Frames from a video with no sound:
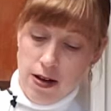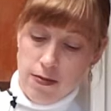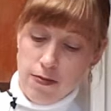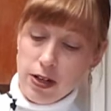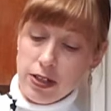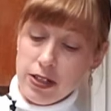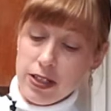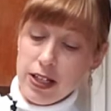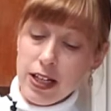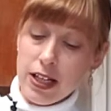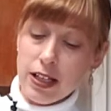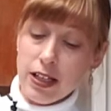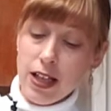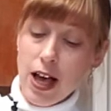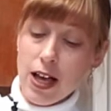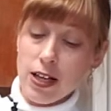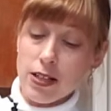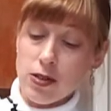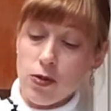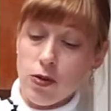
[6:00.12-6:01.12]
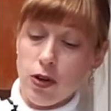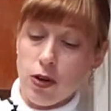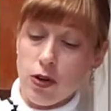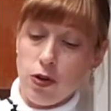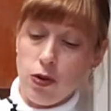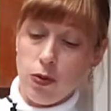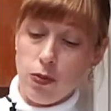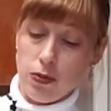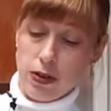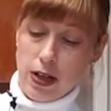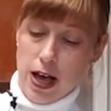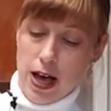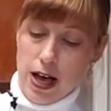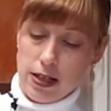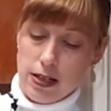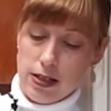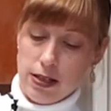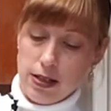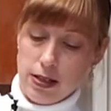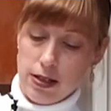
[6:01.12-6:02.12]
martini glass or a coupe glass.
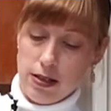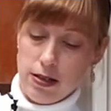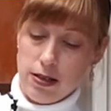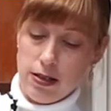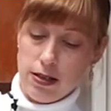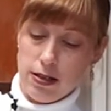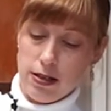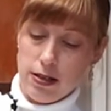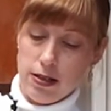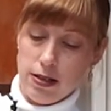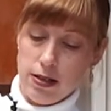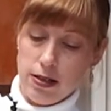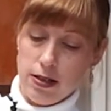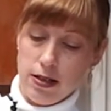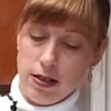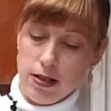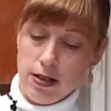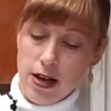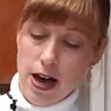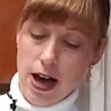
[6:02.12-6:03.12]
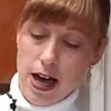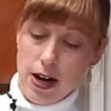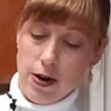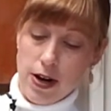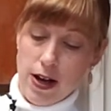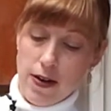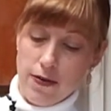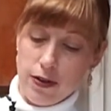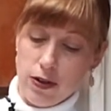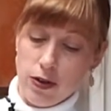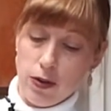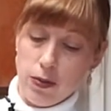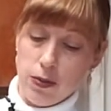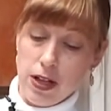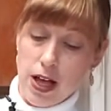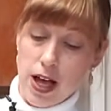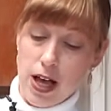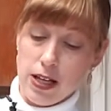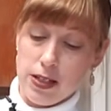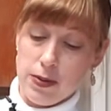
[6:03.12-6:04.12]
I don't have a coupe
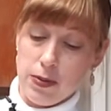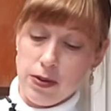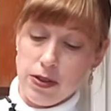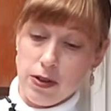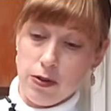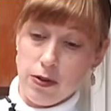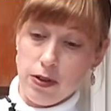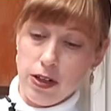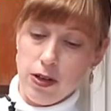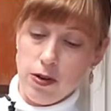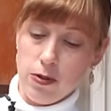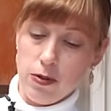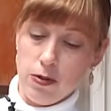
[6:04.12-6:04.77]
glass, but they're really